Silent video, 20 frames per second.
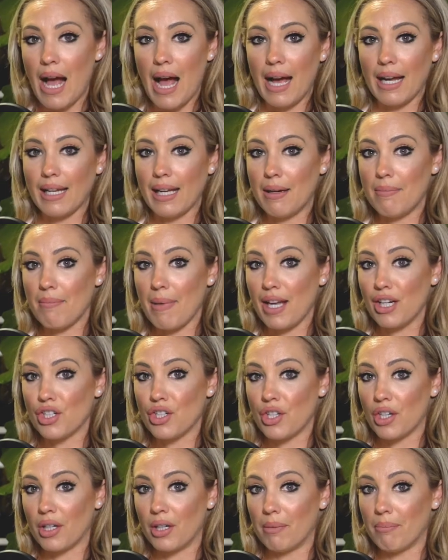I can make
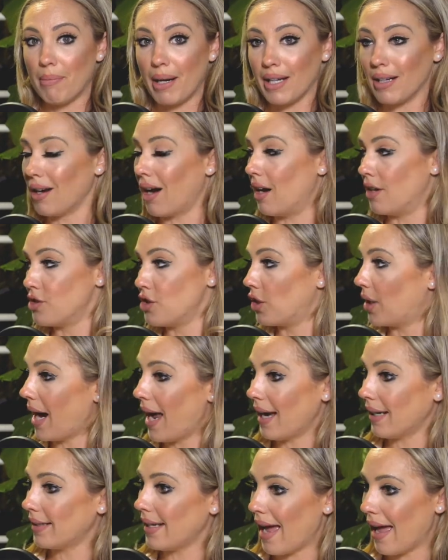sure my
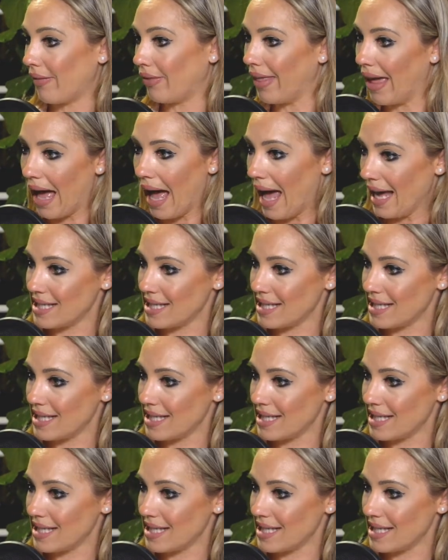contract at the